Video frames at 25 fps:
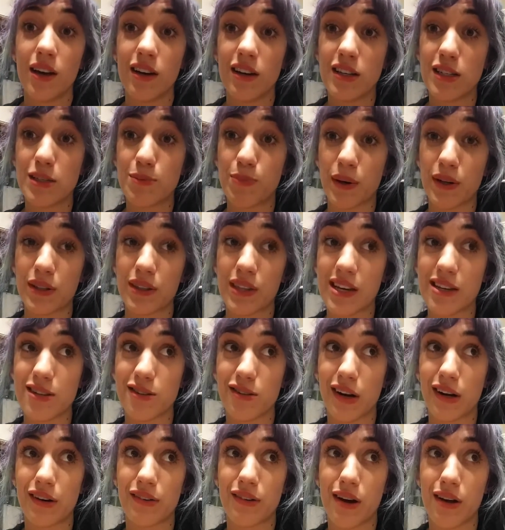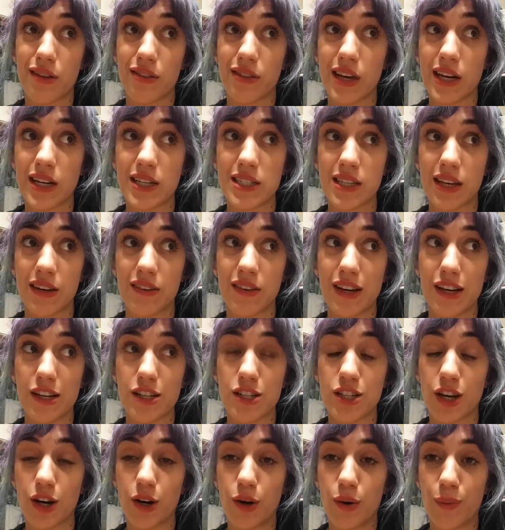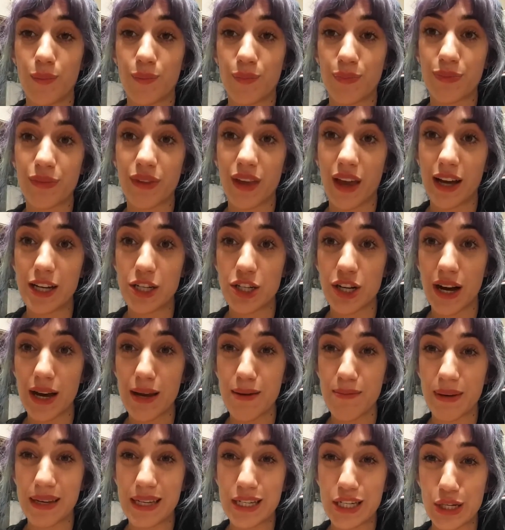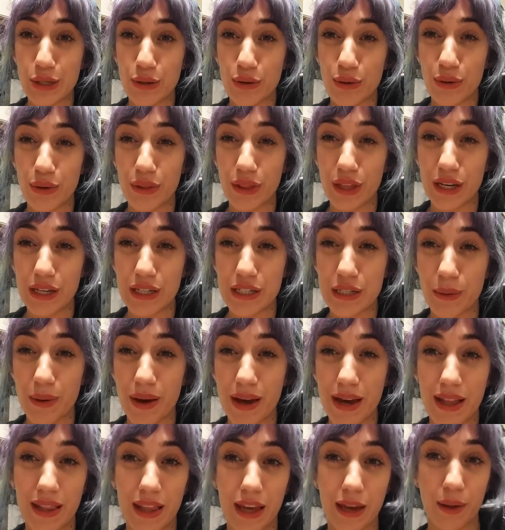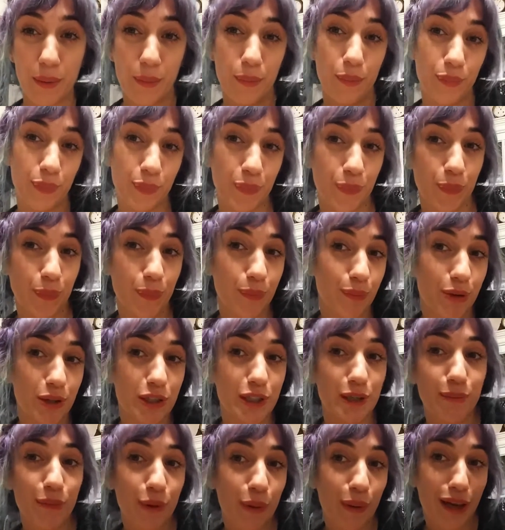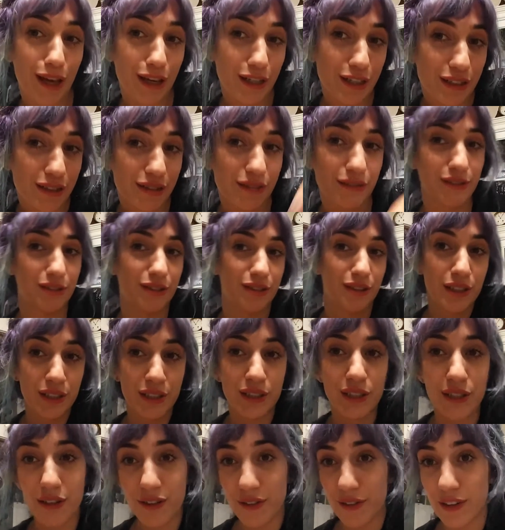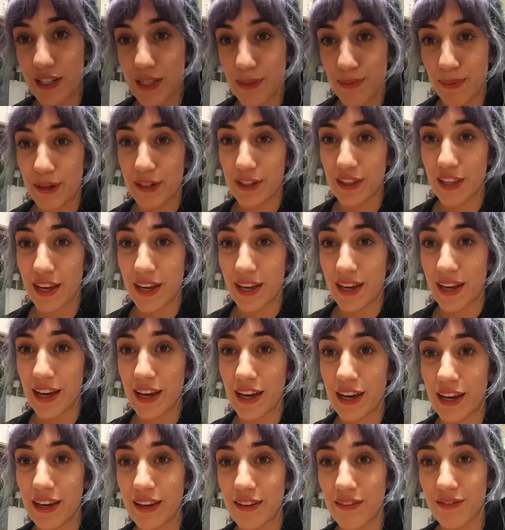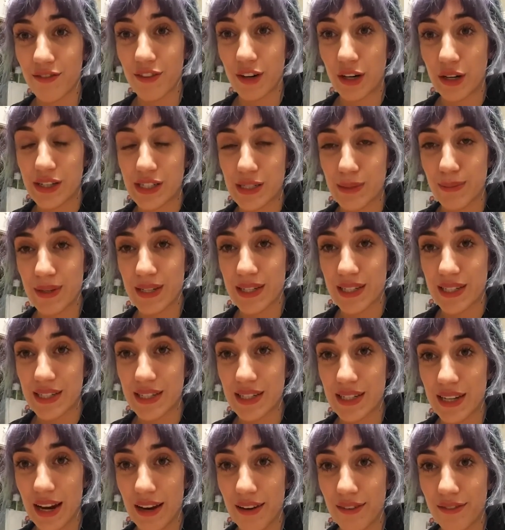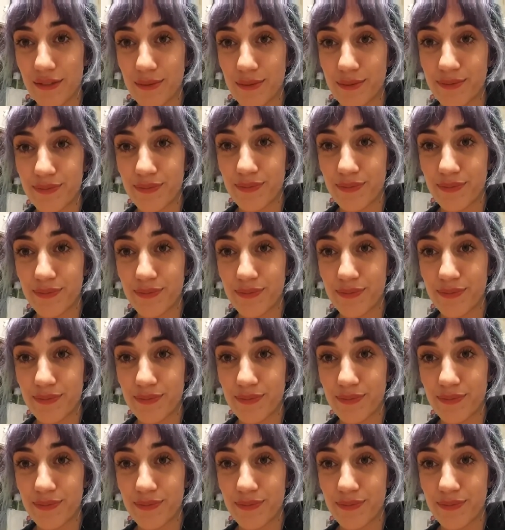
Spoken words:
His birthday is right around Thanksgiving, so I try and pigeonhole things away. I like put them away for his birthday and for Christmas and stuff.